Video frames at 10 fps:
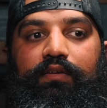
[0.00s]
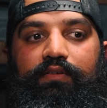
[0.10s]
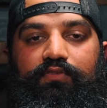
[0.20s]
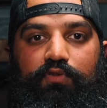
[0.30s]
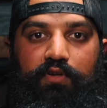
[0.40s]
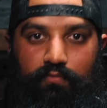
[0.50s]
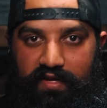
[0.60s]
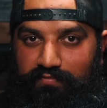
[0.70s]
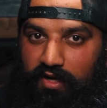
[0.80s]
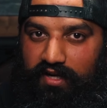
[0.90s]
so you don't
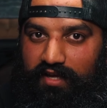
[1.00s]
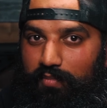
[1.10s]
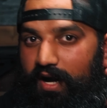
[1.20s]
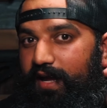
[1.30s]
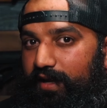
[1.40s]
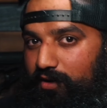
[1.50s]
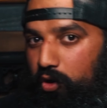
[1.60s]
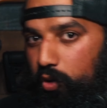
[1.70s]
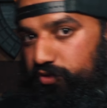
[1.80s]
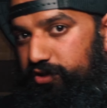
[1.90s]
waste money buying
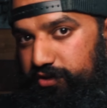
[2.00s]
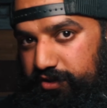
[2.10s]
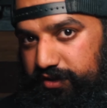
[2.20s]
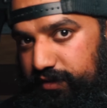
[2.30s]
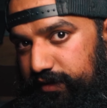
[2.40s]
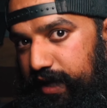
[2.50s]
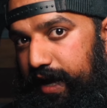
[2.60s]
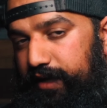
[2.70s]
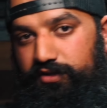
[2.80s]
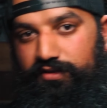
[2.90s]
holsters
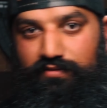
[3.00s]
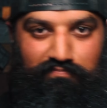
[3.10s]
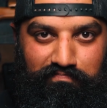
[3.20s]
that just